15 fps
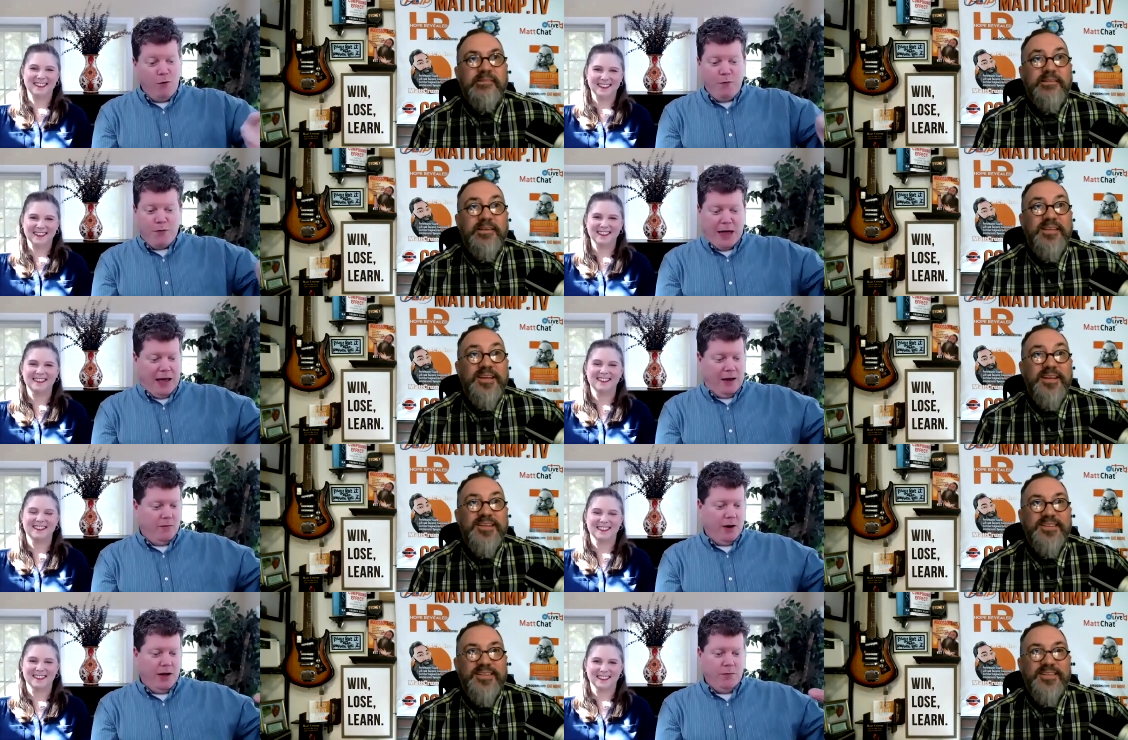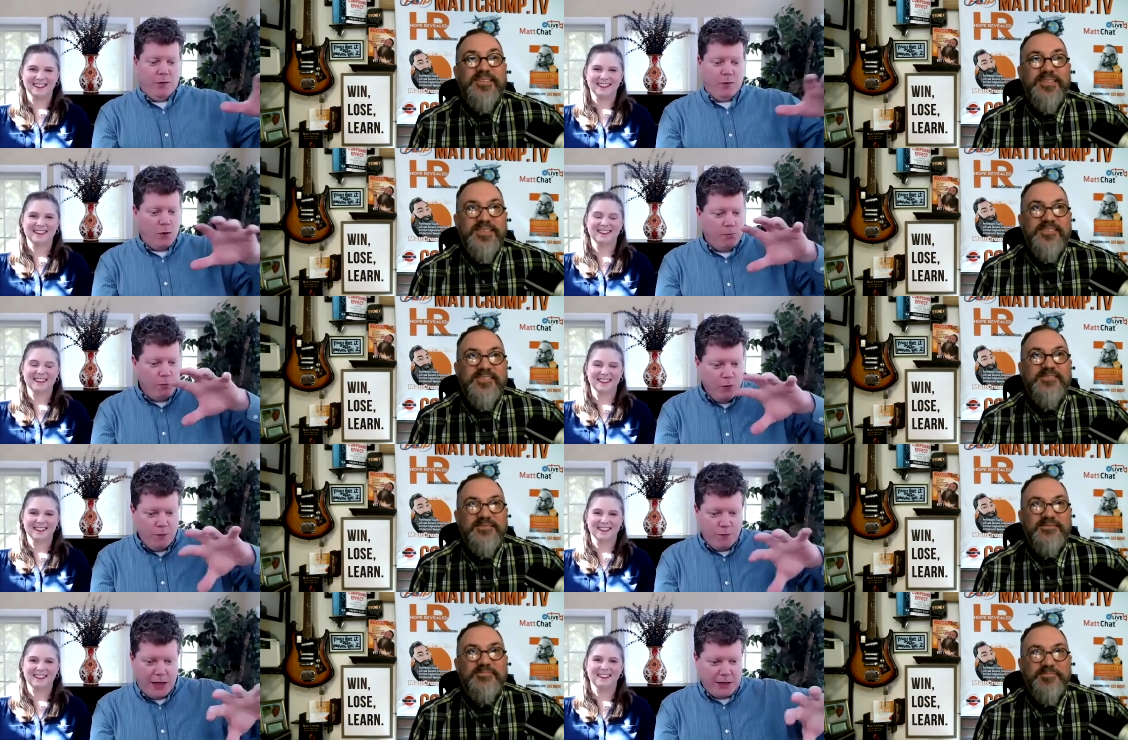Speaker 1: that, right? We can
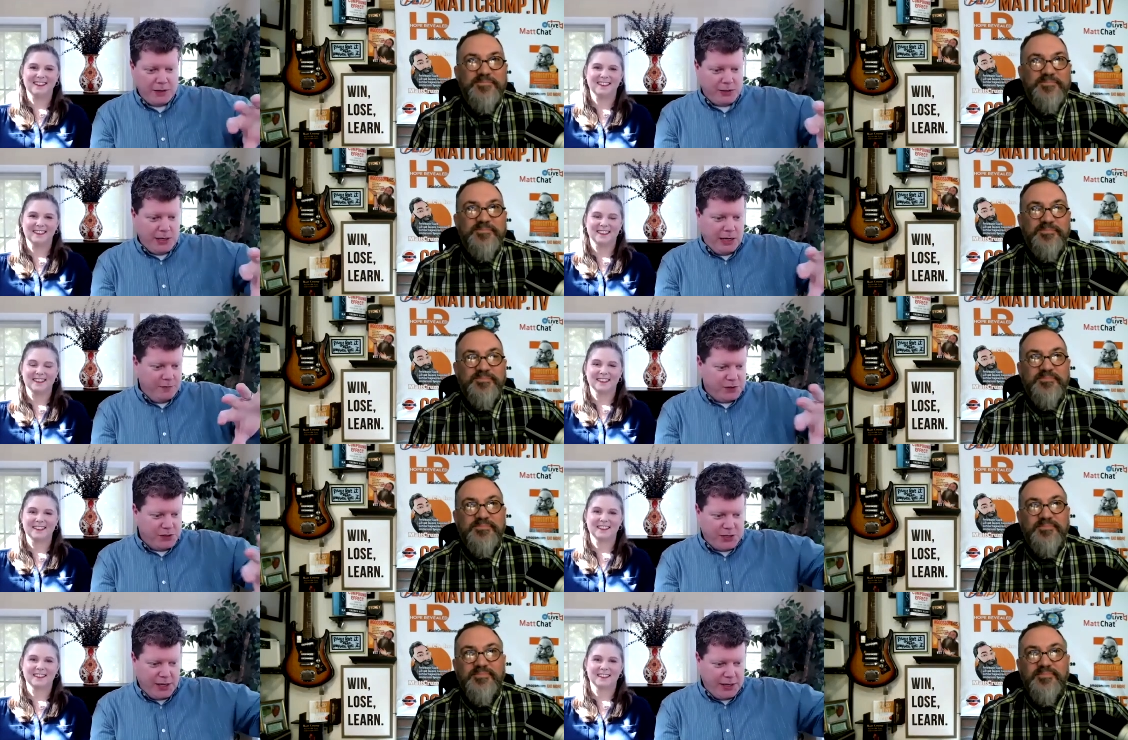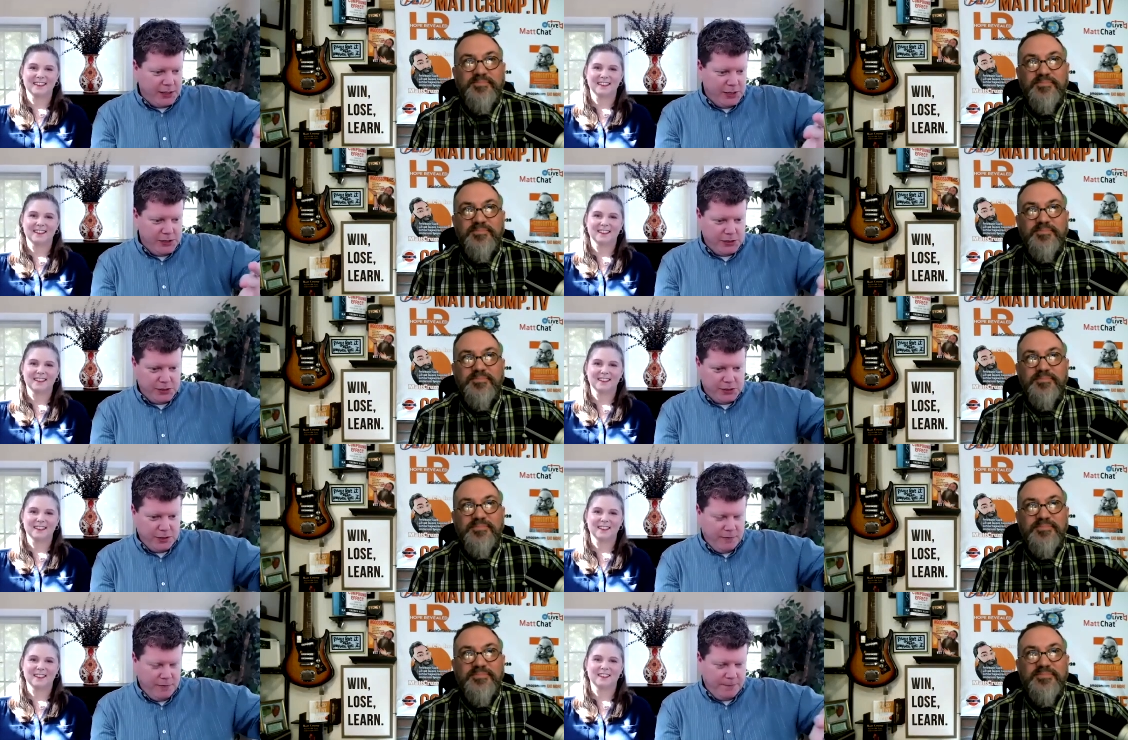remove that state of stuckness
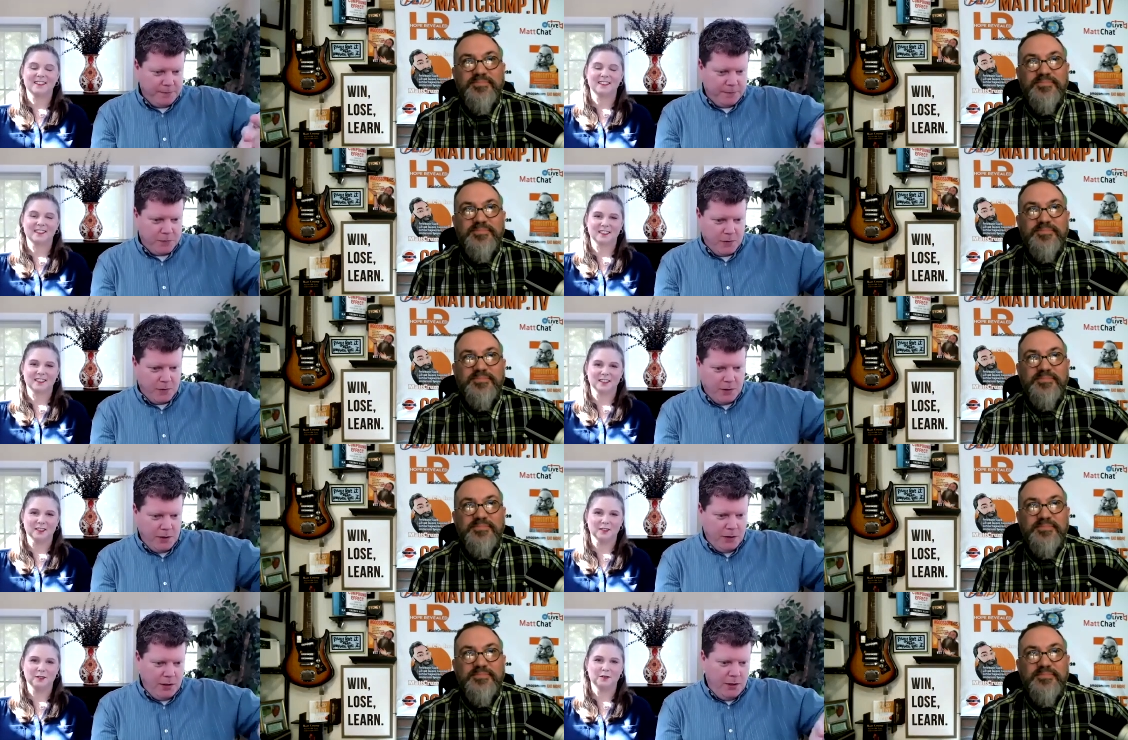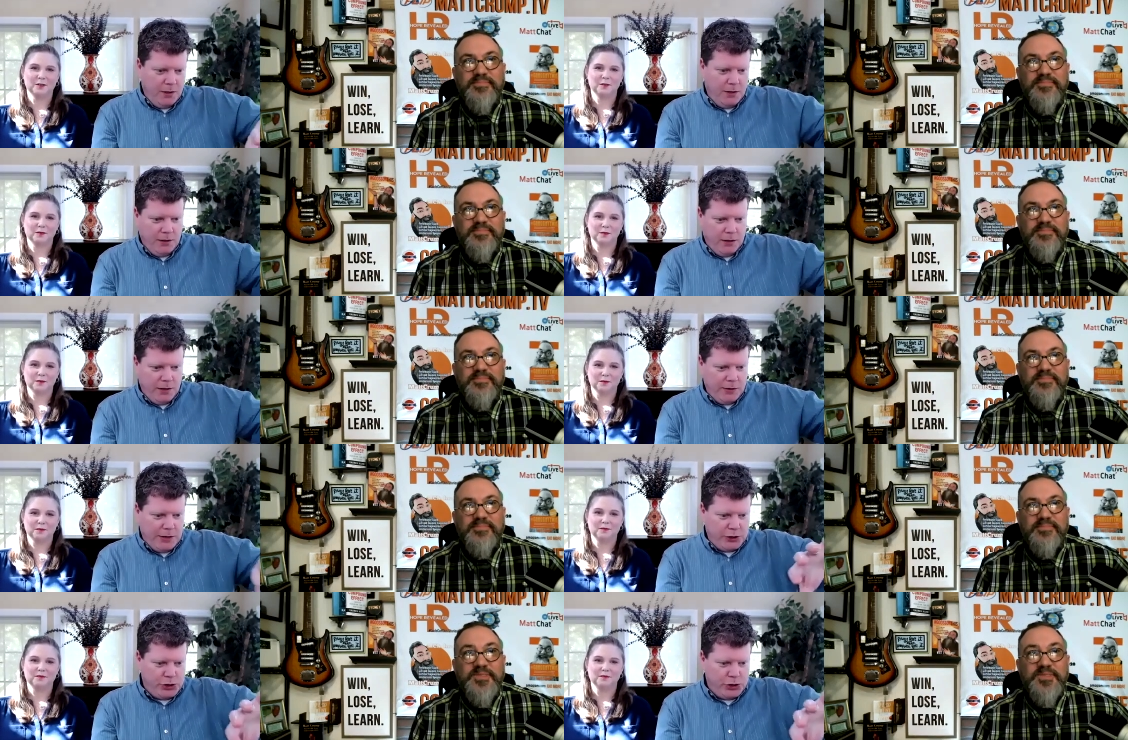and
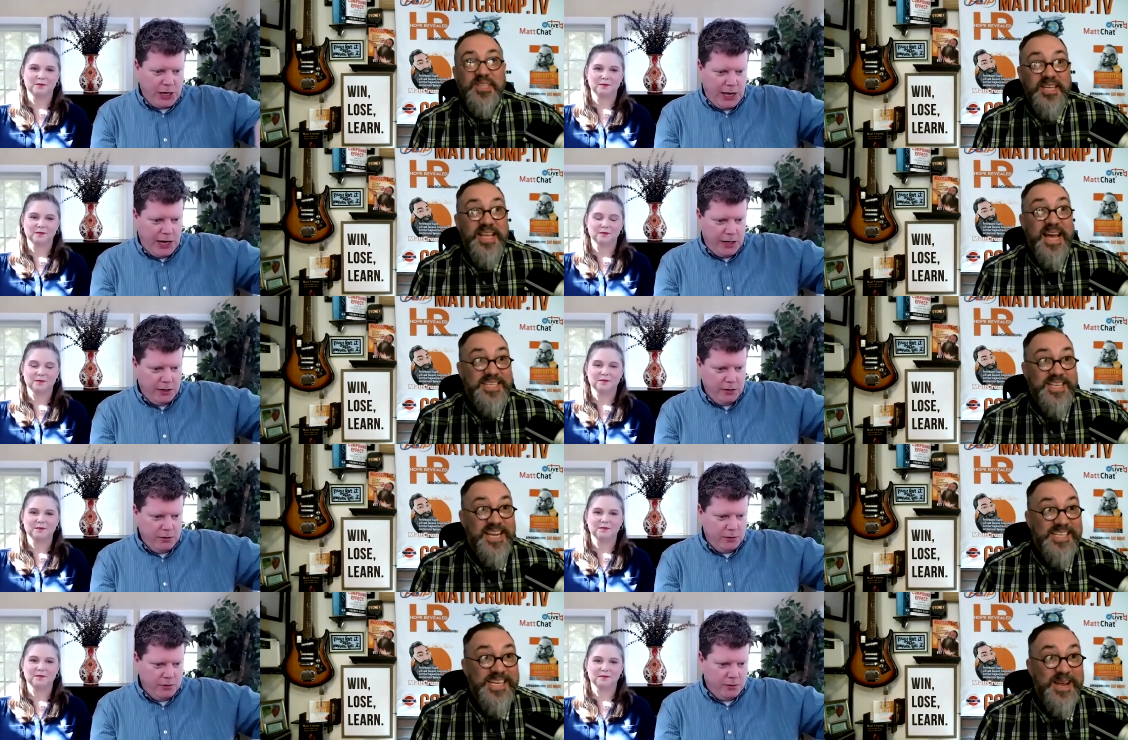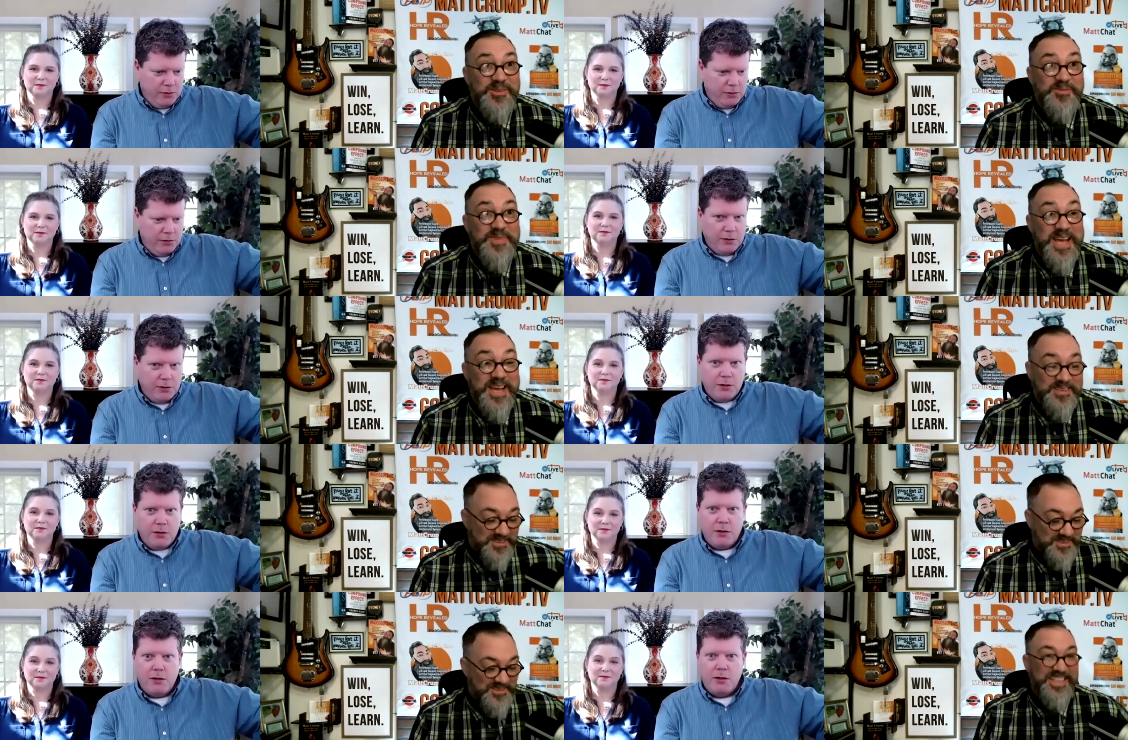that shade.
Speaker 2: That 10 times
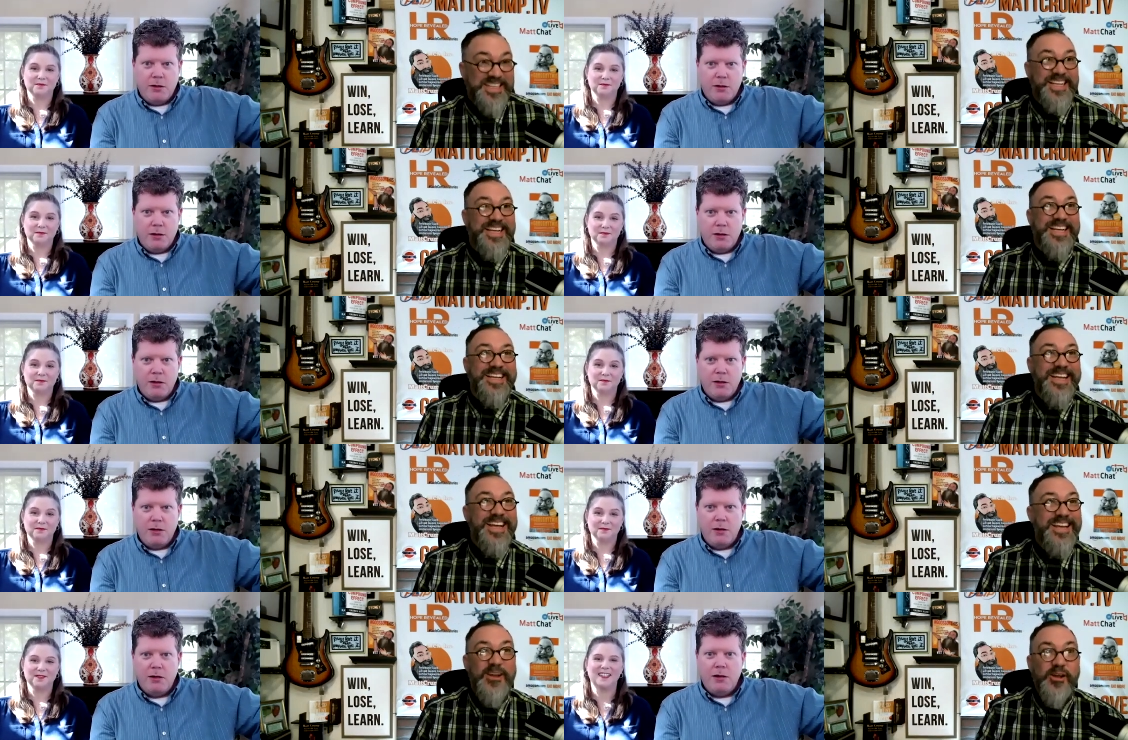fast. No.